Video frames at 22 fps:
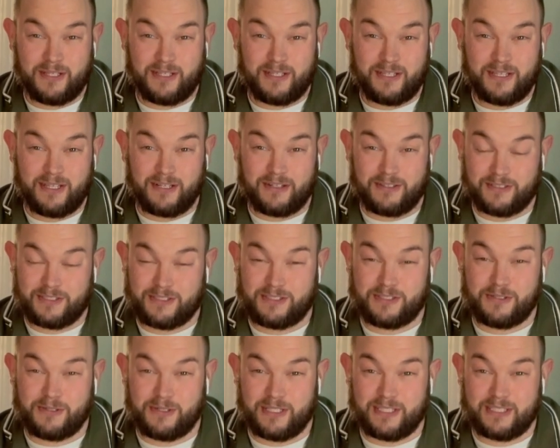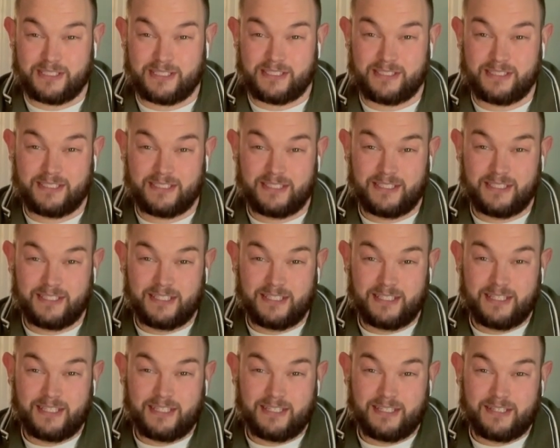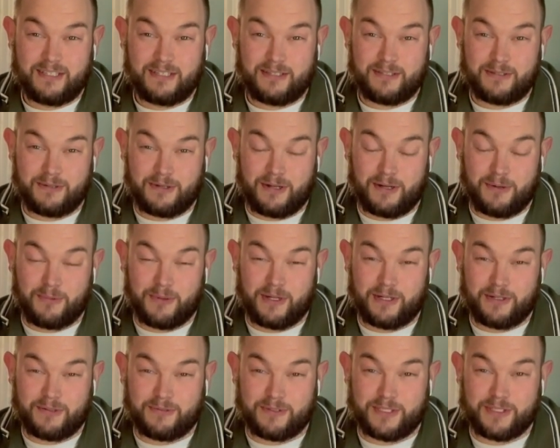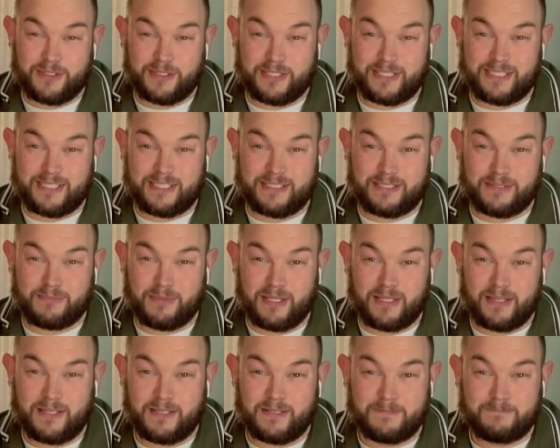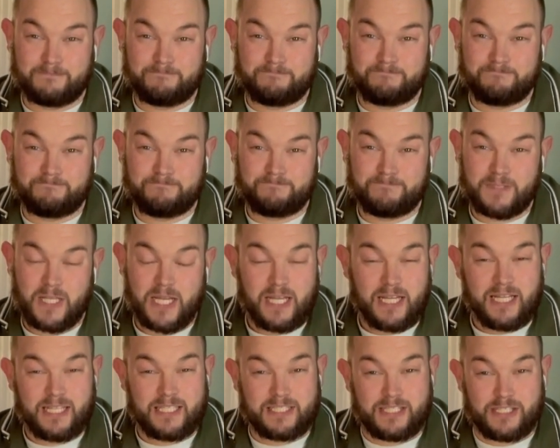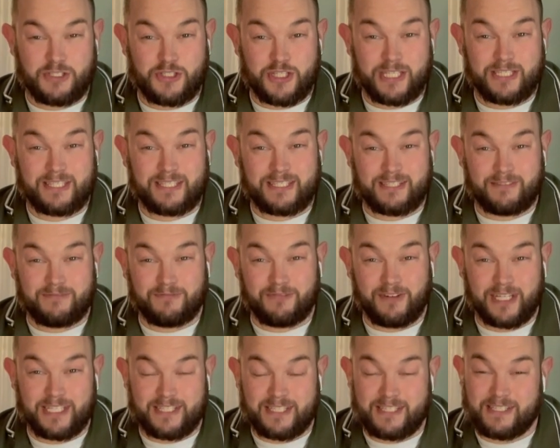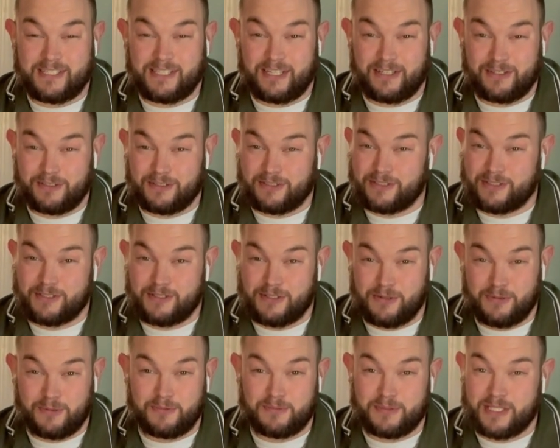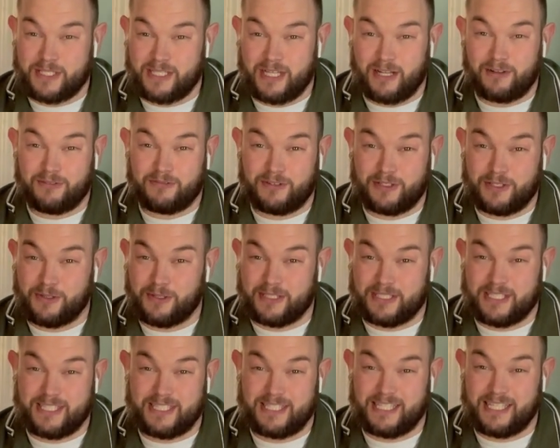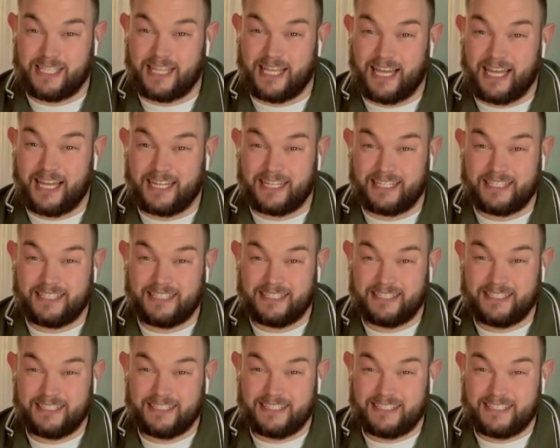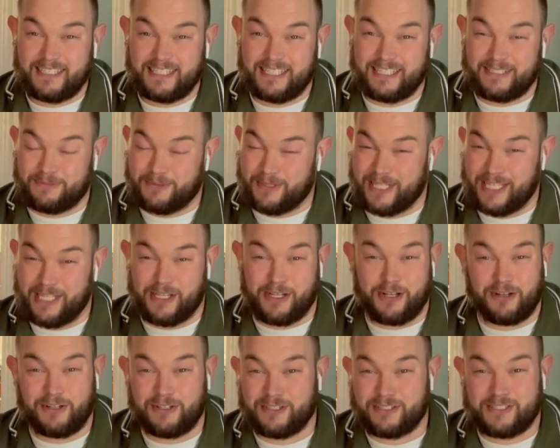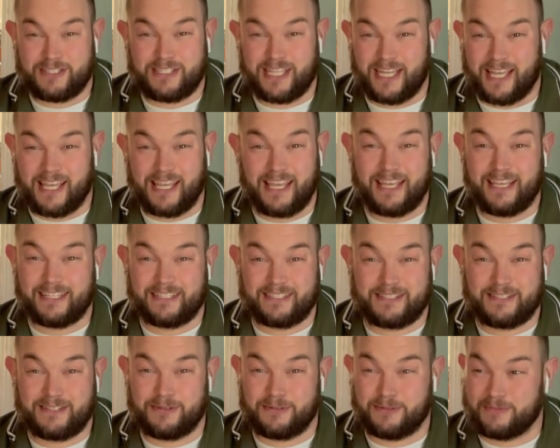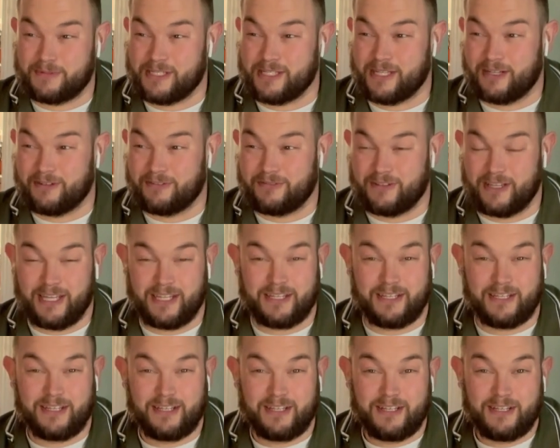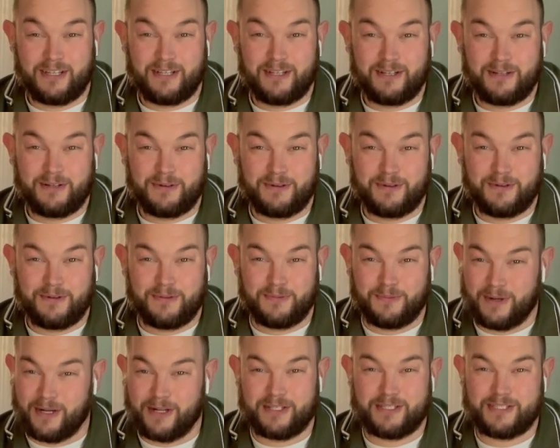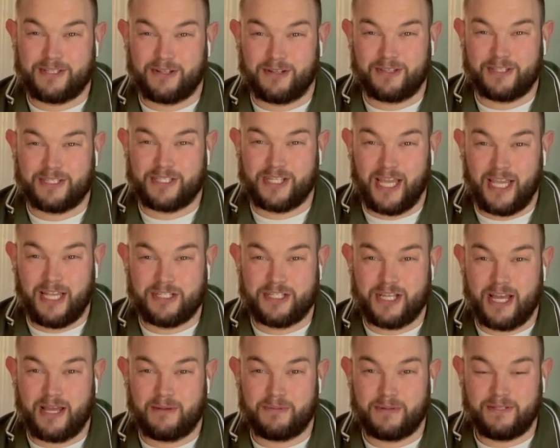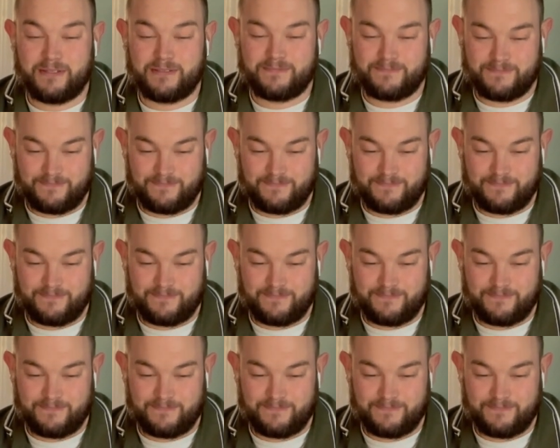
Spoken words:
and our students through our winter retreats this month. See, Jesus invites sinners to himself, and you could see that in when he calls Zacchaeus to himself. And where does all the change happen?